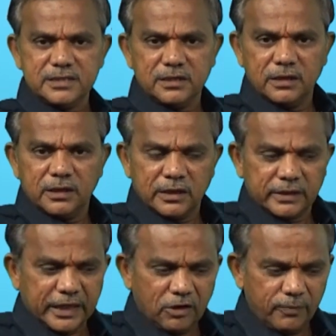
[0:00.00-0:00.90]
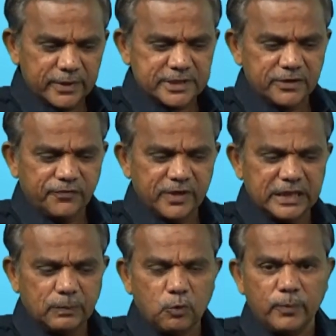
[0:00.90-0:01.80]
That is, there will be
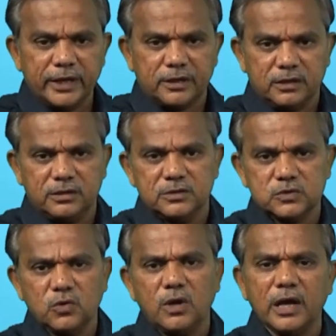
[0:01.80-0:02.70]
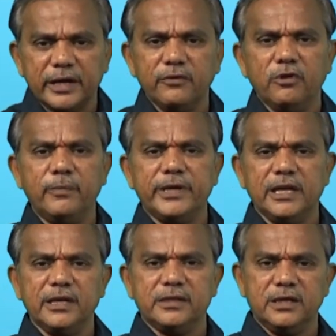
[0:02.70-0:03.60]
shift in the movement. So
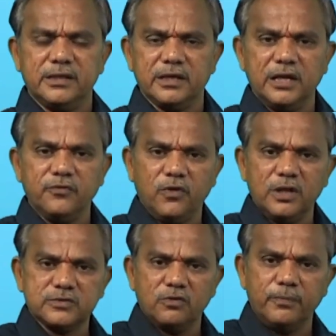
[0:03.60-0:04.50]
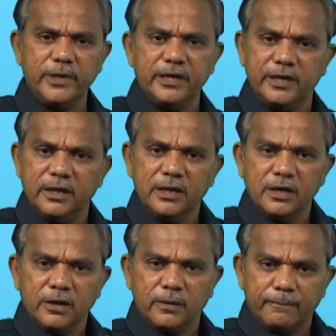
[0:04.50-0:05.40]
already we will be telling that the rainfalls will
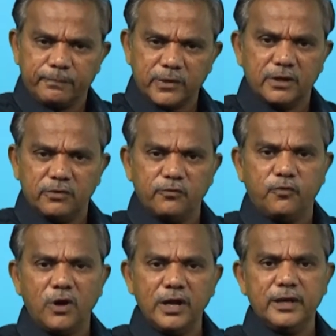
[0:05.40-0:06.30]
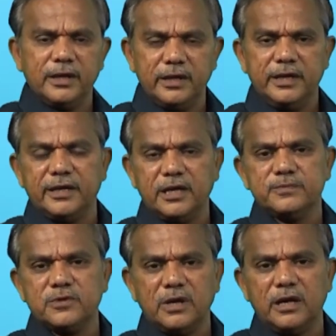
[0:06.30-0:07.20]
be falling
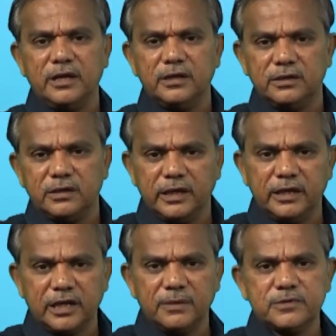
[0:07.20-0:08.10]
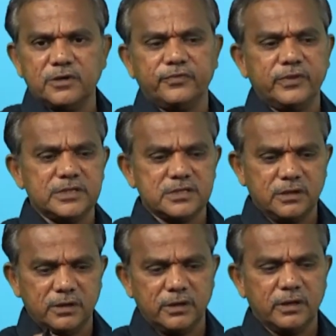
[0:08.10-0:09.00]
in terms
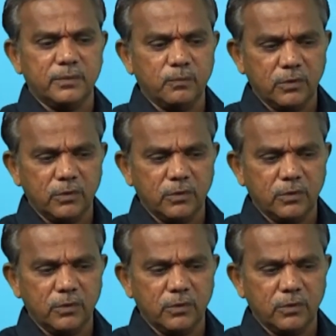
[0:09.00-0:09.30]
of this.